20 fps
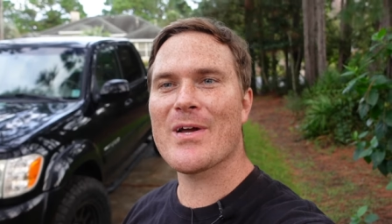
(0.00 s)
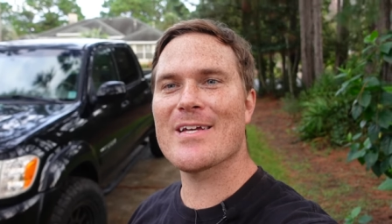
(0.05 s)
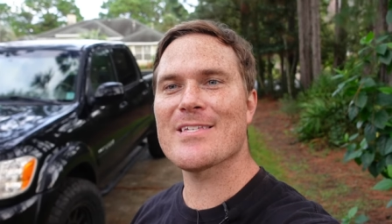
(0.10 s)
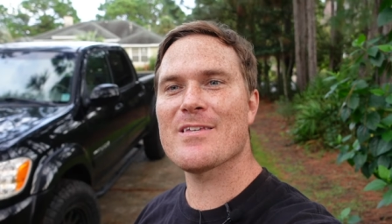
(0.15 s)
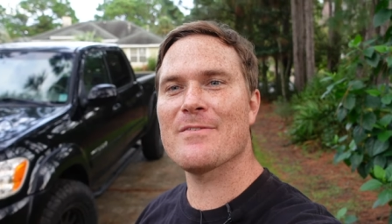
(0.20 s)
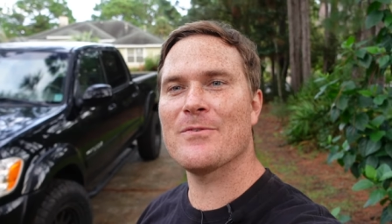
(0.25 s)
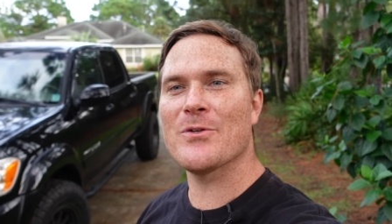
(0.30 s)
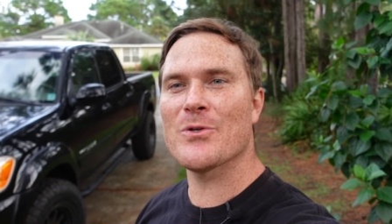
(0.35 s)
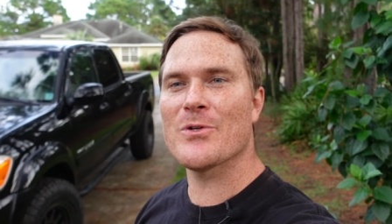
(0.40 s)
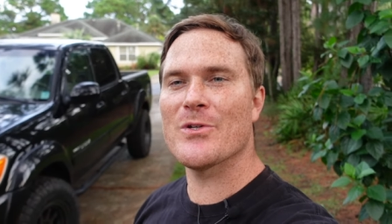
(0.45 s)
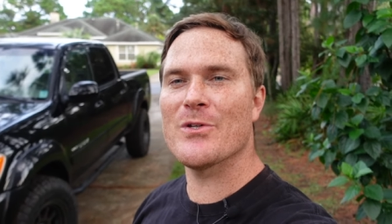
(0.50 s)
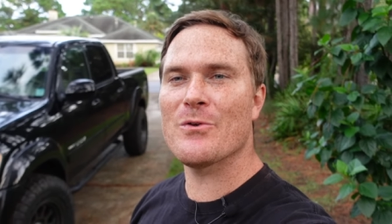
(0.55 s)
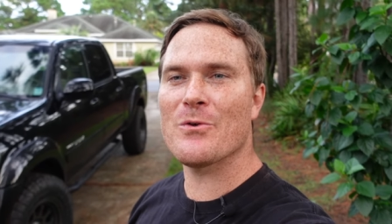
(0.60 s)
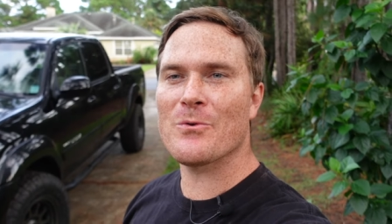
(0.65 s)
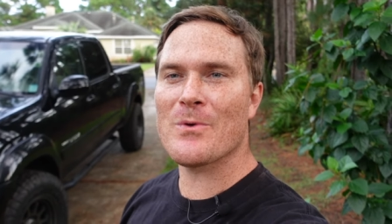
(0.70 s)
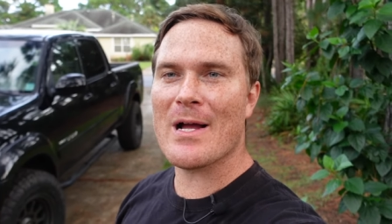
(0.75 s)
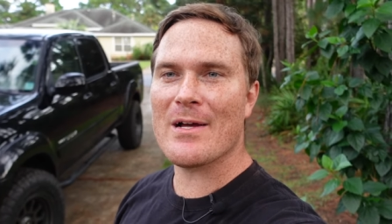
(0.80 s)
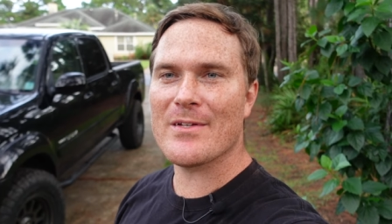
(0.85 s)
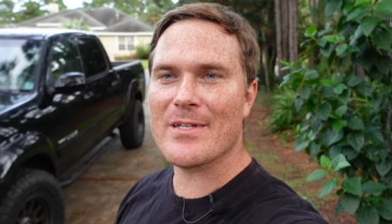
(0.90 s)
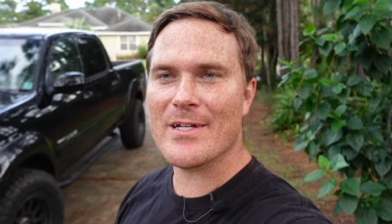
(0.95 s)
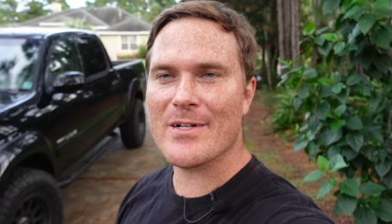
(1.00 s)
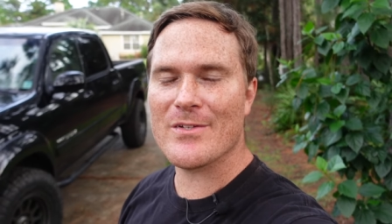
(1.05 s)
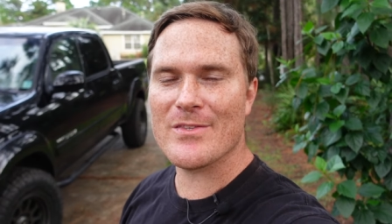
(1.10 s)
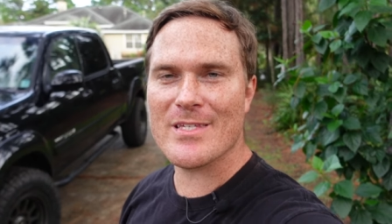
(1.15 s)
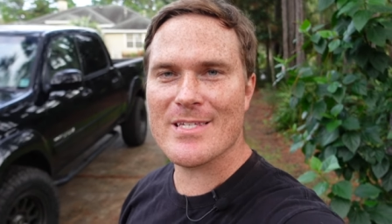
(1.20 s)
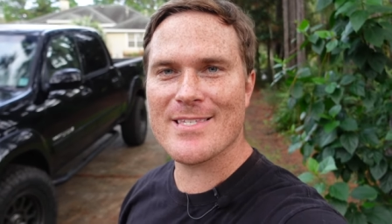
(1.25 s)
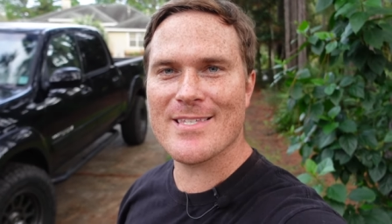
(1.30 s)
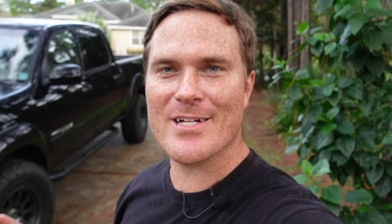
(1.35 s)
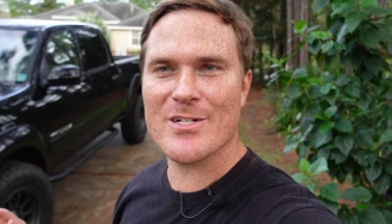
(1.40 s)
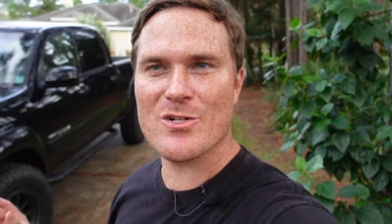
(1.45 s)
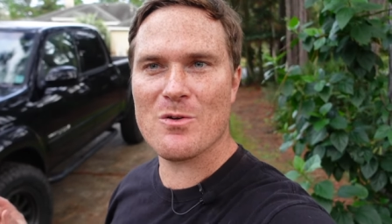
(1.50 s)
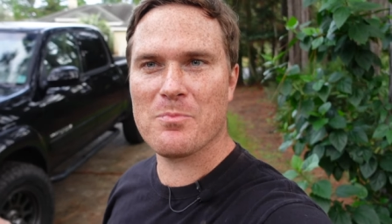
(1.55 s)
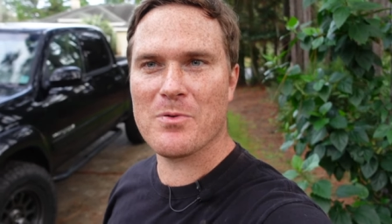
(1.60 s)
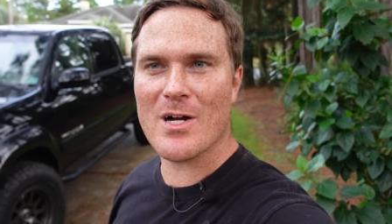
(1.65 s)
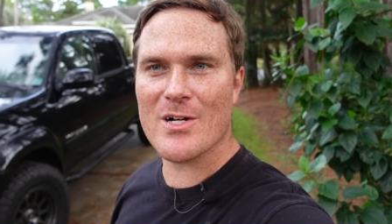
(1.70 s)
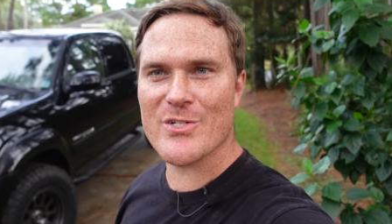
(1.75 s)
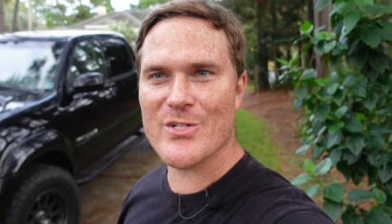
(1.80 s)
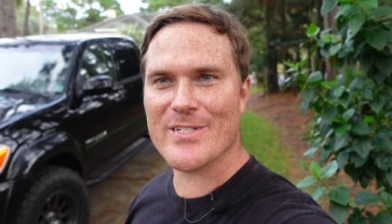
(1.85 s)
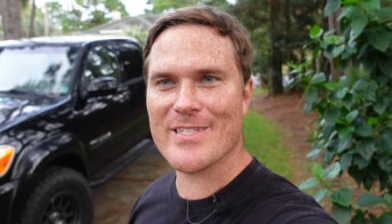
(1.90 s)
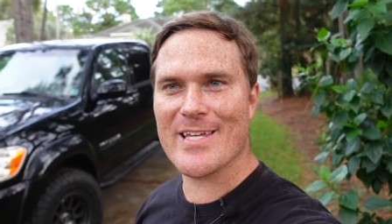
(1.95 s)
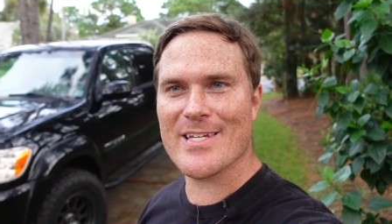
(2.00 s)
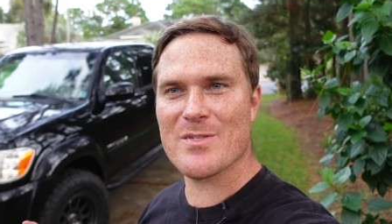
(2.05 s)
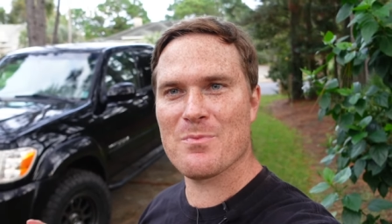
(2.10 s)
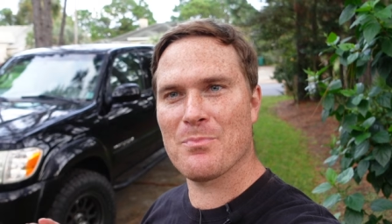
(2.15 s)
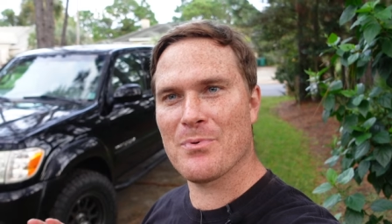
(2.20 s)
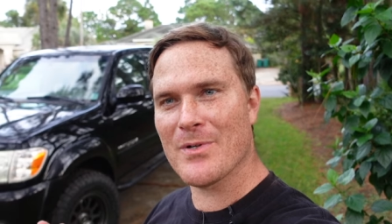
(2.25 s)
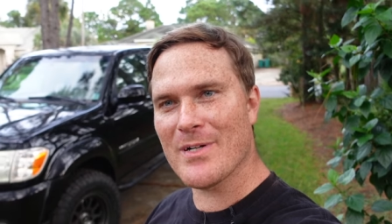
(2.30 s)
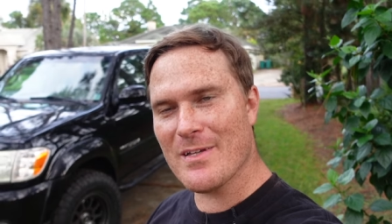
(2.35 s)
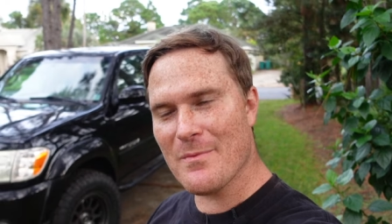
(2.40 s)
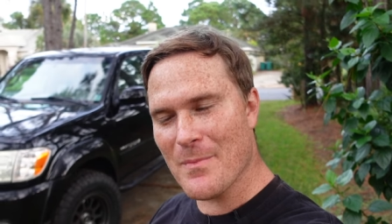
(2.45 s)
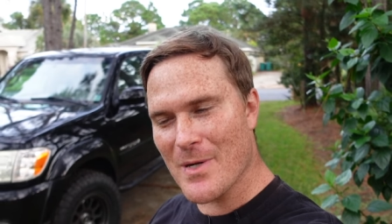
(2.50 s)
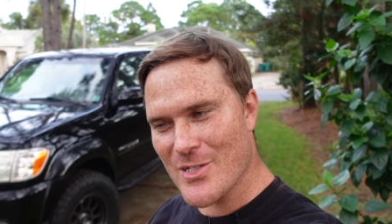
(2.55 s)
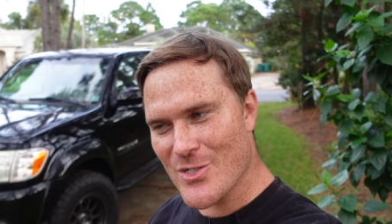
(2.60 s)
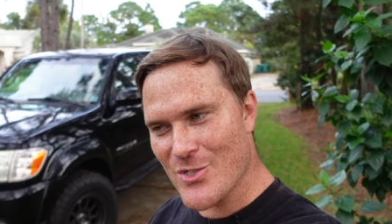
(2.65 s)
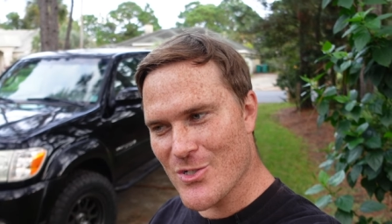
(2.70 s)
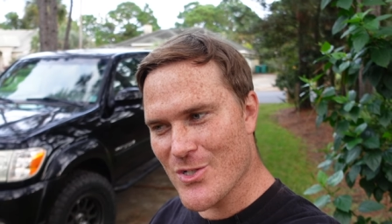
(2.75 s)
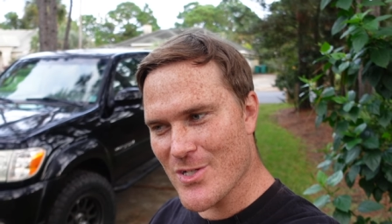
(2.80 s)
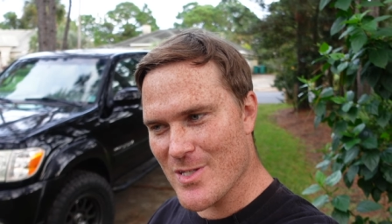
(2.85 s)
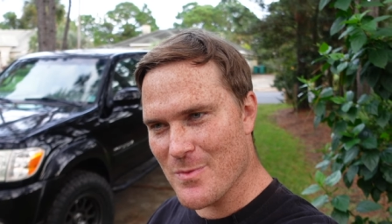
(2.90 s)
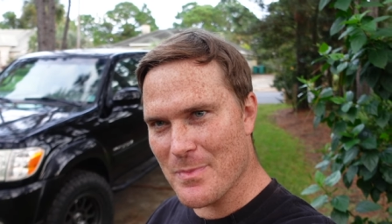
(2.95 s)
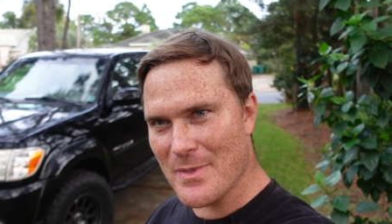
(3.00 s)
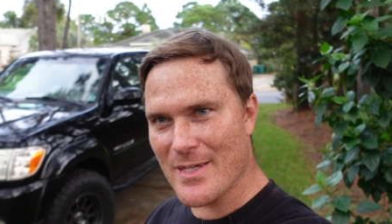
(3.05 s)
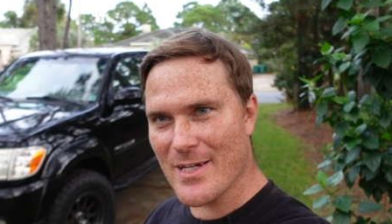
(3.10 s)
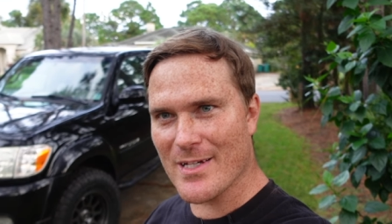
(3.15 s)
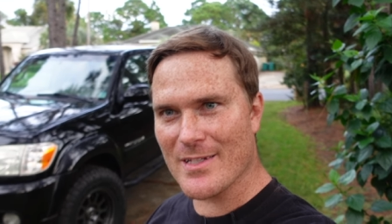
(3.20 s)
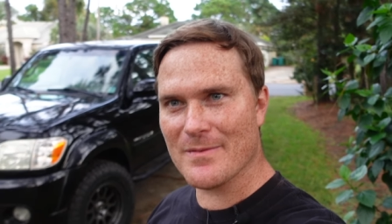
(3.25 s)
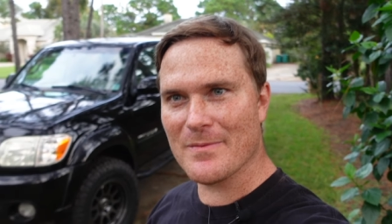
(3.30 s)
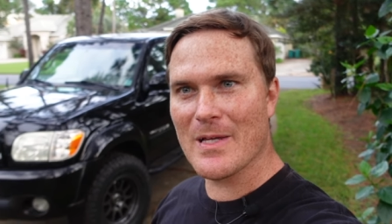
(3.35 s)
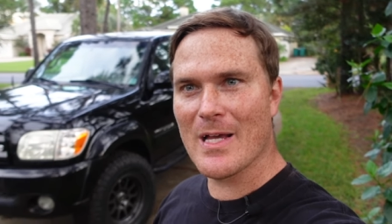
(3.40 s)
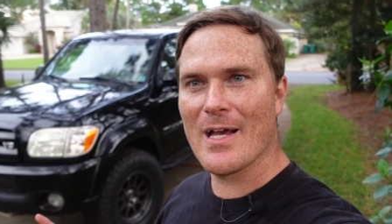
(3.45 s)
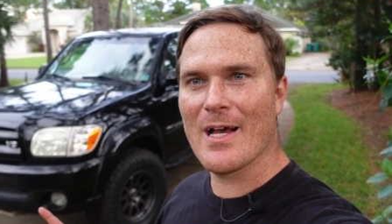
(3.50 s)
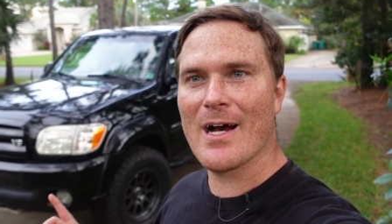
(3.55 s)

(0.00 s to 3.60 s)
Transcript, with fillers: guys, if you're new around here, this Tundra project has pretty much just begun.